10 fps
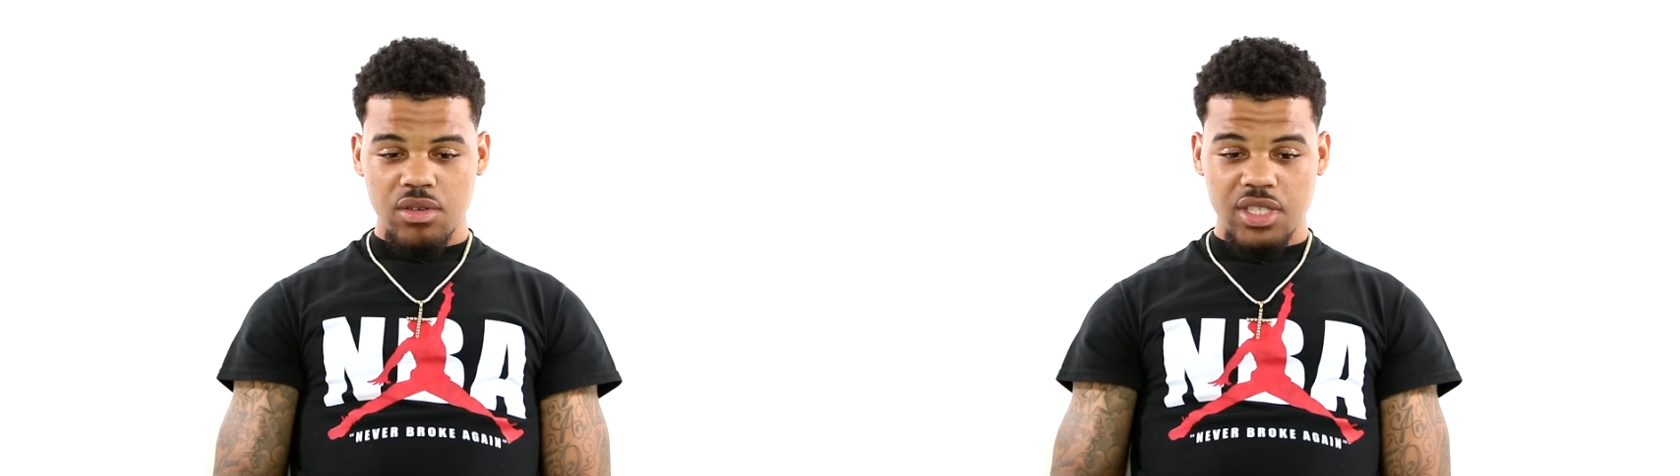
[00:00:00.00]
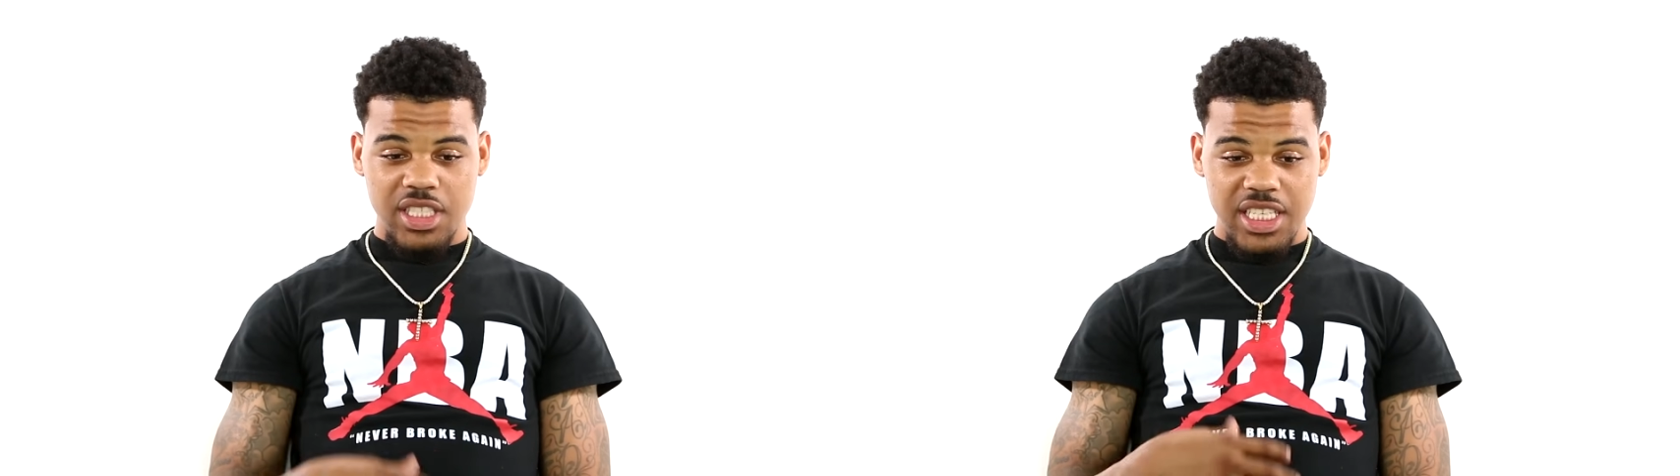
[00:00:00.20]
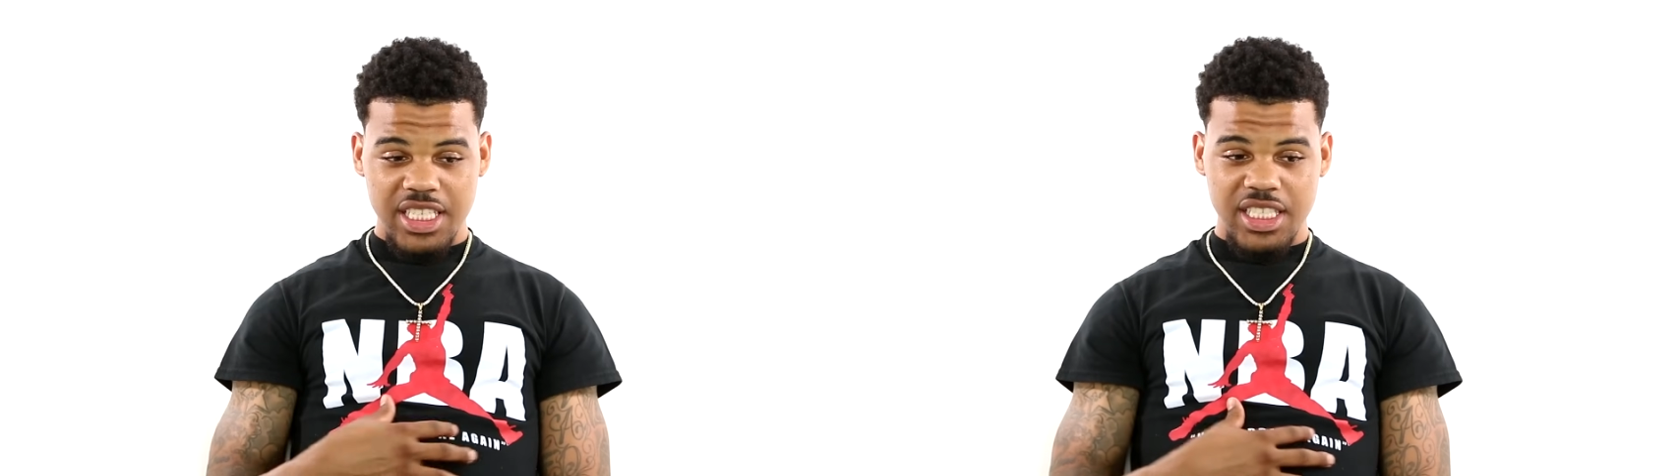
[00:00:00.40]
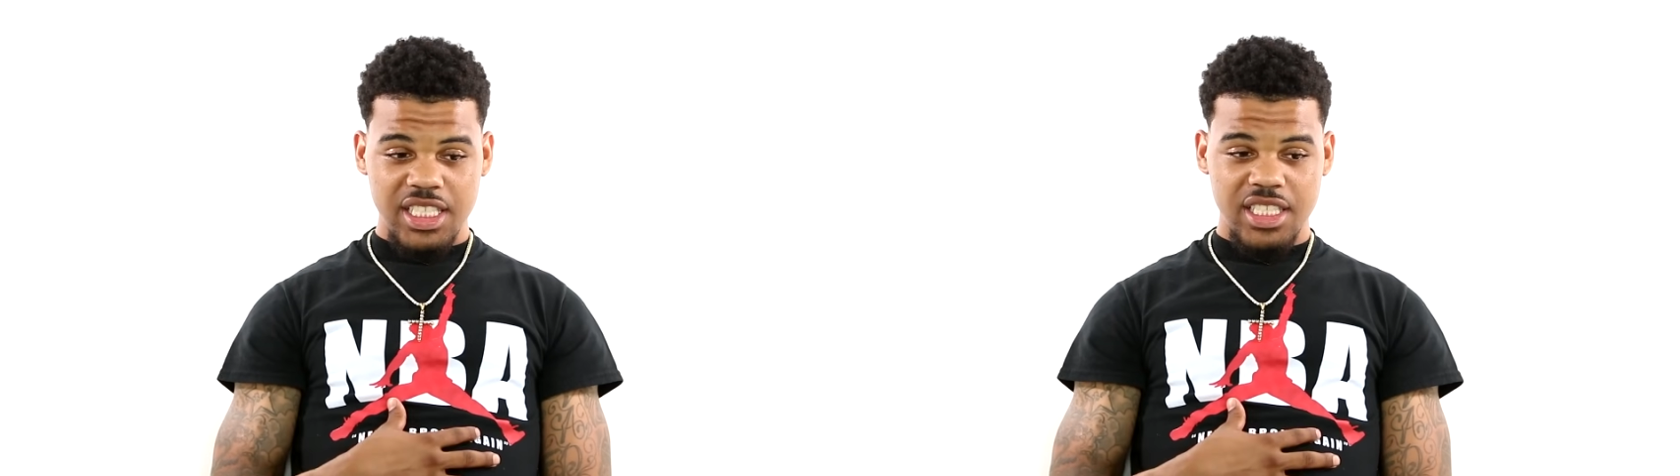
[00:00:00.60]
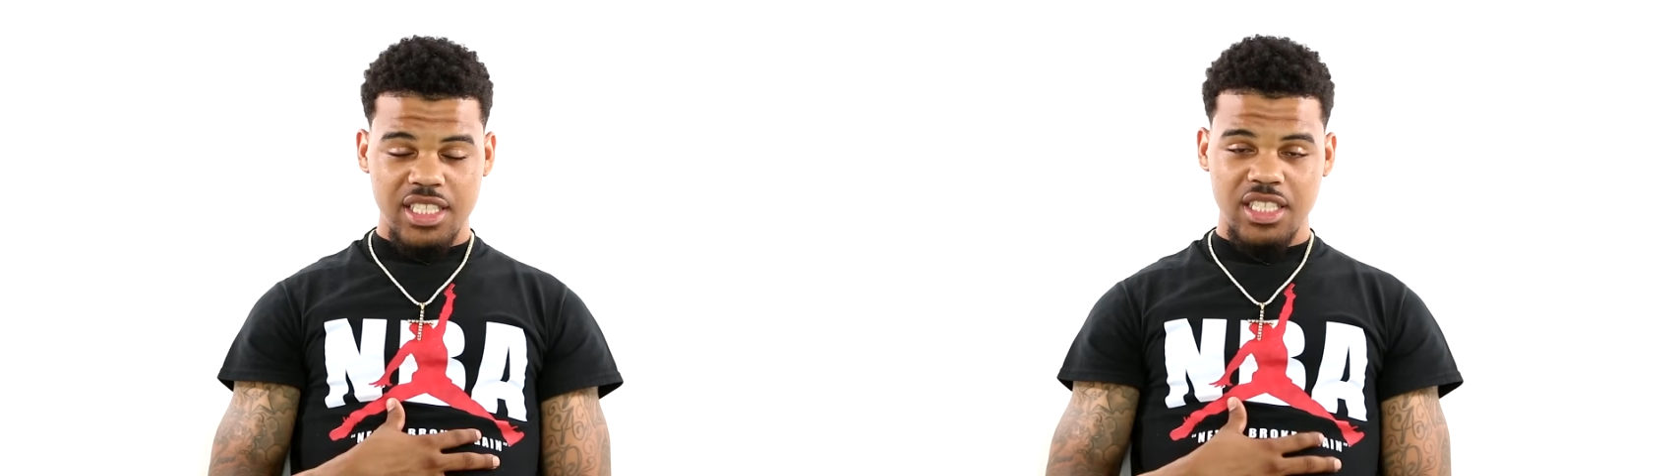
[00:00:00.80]
the shit
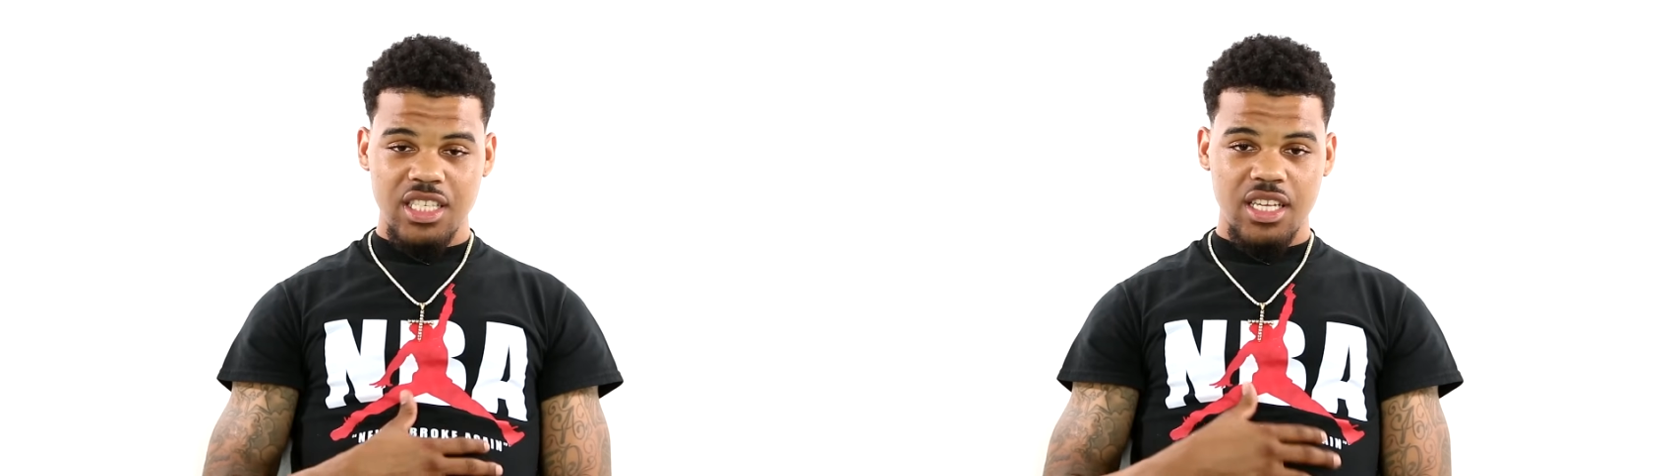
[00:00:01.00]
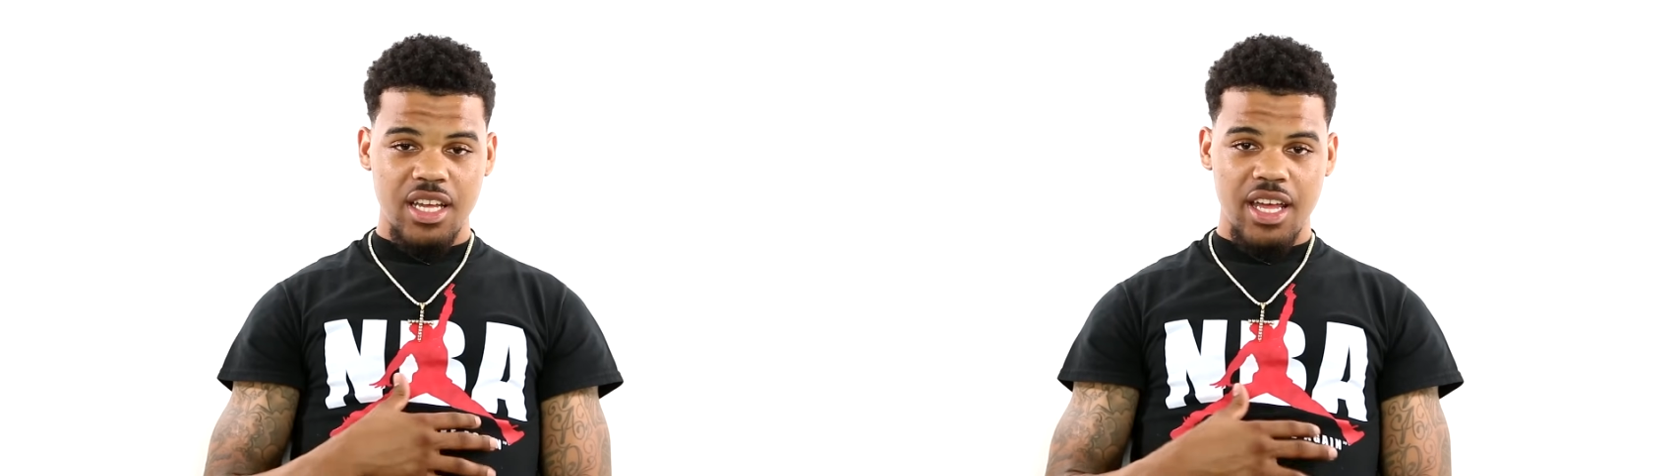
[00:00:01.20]
just shit